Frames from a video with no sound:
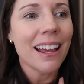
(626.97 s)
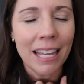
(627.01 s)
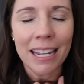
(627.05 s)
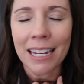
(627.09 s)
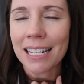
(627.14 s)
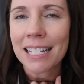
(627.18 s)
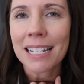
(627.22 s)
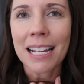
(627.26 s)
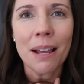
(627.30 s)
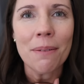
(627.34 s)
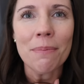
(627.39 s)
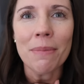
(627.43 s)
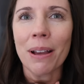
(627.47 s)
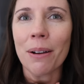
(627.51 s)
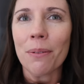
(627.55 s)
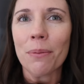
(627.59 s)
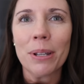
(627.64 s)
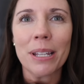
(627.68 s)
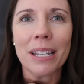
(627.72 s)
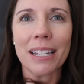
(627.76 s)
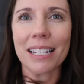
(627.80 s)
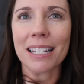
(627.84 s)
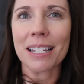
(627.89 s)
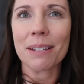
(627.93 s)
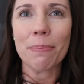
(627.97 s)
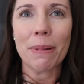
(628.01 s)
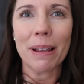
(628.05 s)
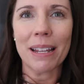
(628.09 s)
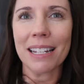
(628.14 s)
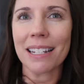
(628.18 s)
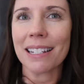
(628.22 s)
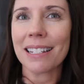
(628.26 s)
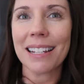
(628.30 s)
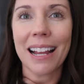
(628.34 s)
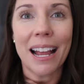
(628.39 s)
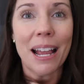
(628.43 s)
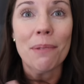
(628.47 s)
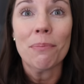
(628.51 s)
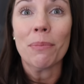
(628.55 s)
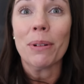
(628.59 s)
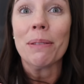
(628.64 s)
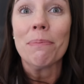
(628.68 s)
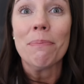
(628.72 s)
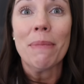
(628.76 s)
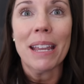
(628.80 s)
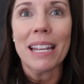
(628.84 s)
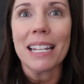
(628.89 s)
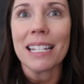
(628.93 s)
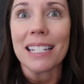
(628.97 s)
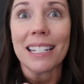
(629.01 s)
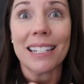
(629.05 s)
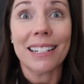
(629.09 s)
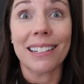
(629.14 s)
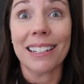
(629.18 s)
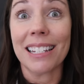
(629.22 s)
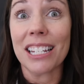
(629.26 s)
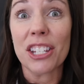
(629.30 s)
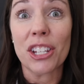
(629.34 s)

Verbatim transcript: Anytime that we can spend time with Mason